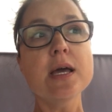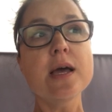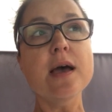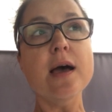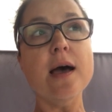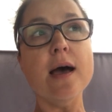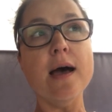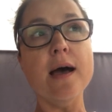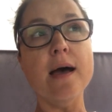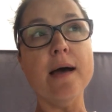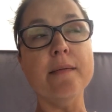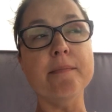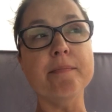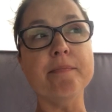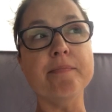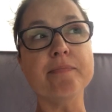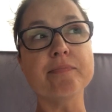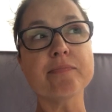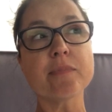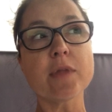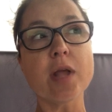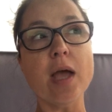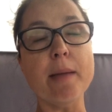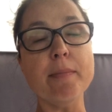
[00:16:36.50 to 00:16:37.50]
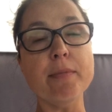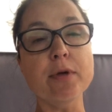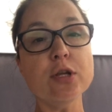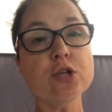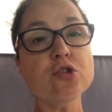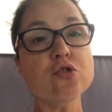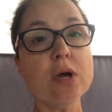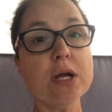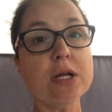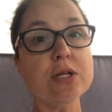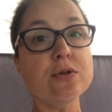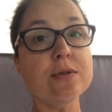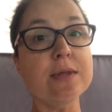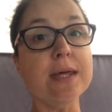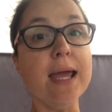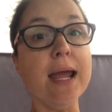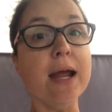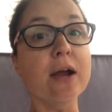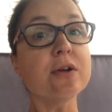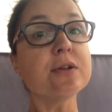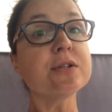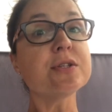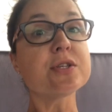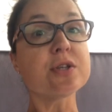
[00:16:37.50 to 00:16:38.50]
I'm gonna try and do the
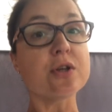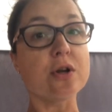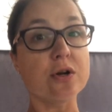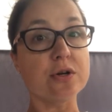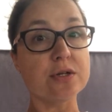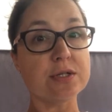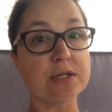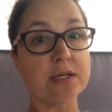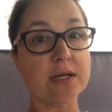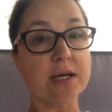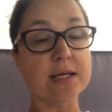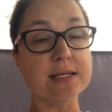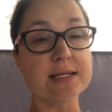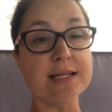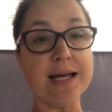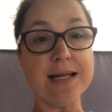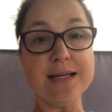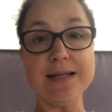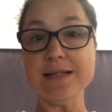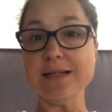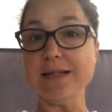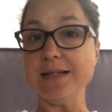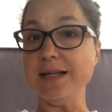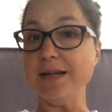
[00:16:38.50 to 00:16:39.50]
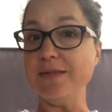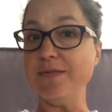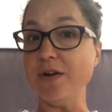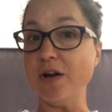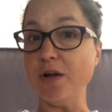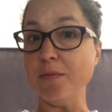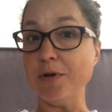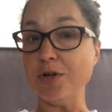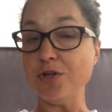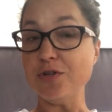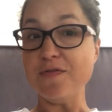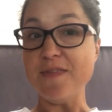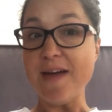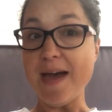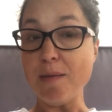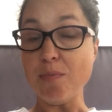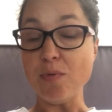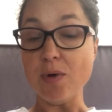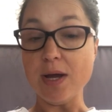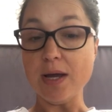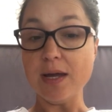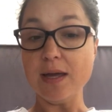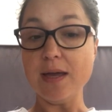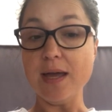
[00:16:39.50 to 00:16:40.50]
Erin skirt because that doesn't need very much
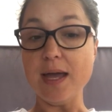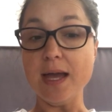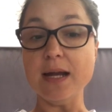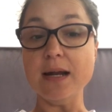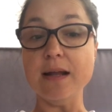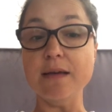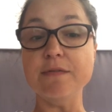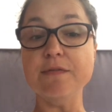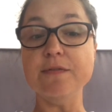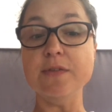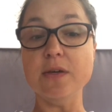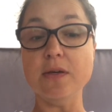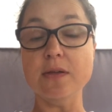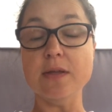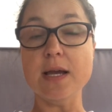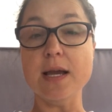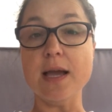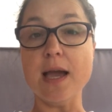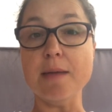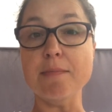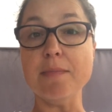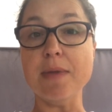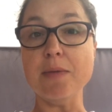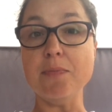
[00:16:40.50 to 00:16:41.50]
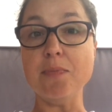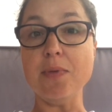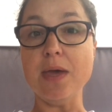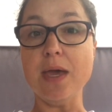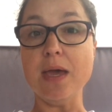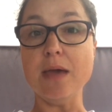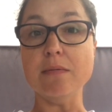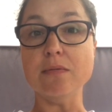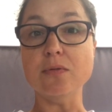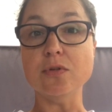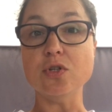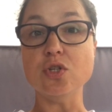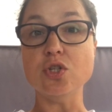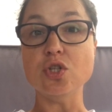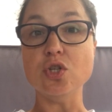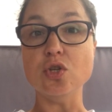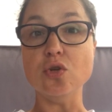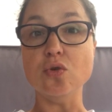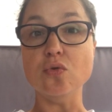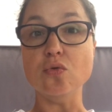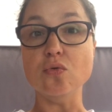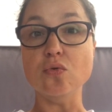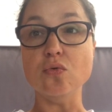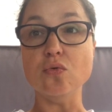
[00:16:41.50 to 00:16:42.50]
fabric. And I feel like I might be able
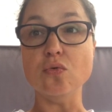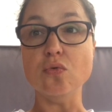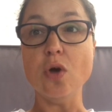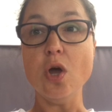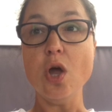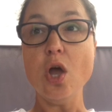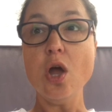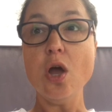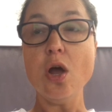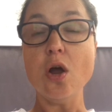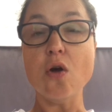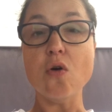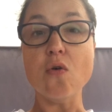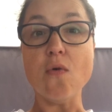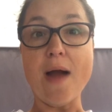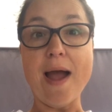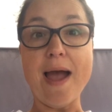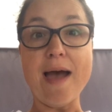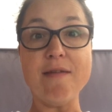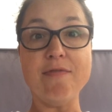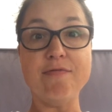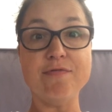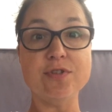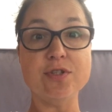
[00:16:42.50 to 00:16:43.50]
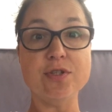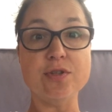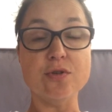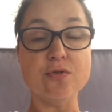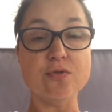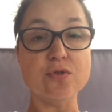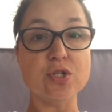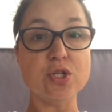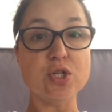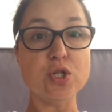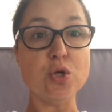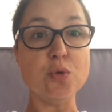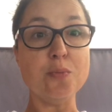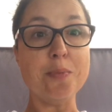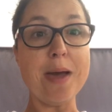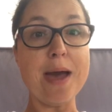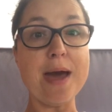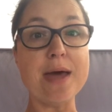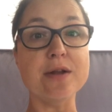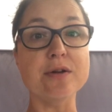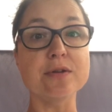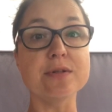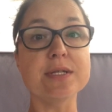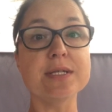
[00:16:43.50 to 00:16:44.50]
to graft those two
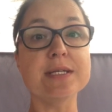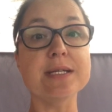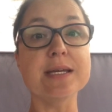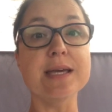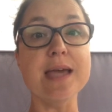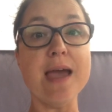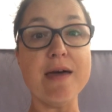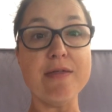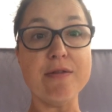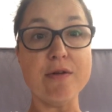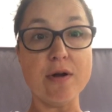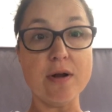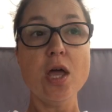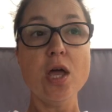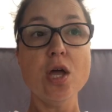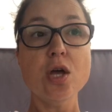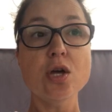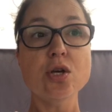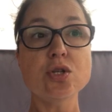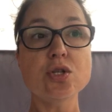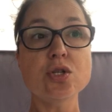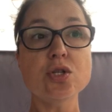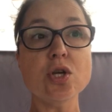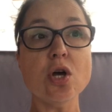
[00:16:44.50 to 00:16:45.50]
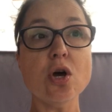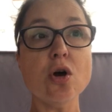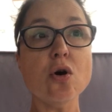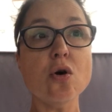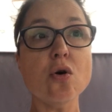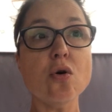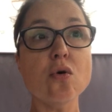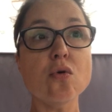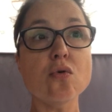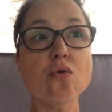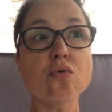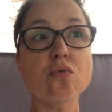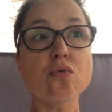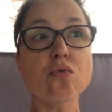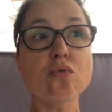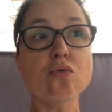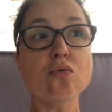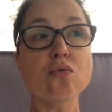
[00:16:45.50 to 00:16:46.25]
patterns together. So